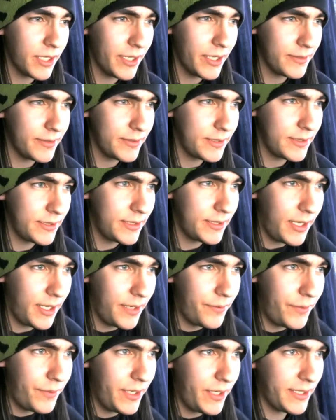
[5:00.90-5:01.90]
I
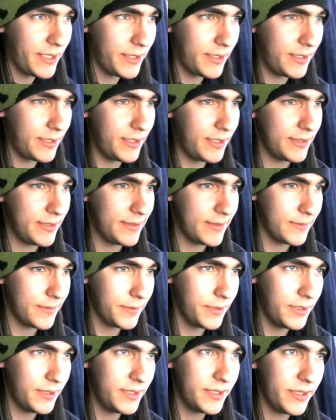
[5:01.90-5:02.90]
I read it. It's
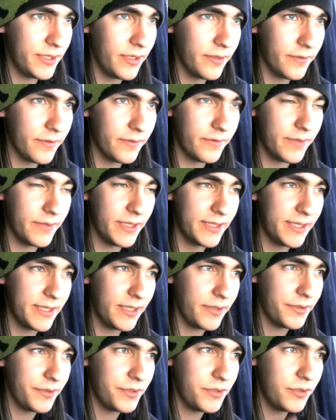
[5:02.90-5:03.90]
some good stuff. It
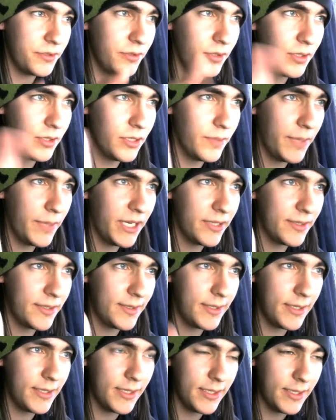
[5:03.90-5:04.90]
tells you all about
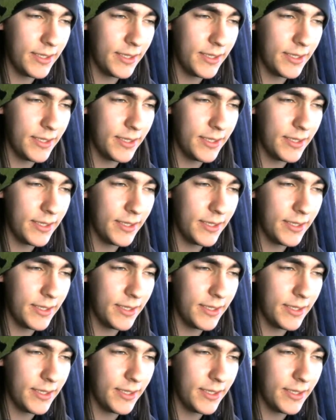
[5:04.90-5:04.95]
it.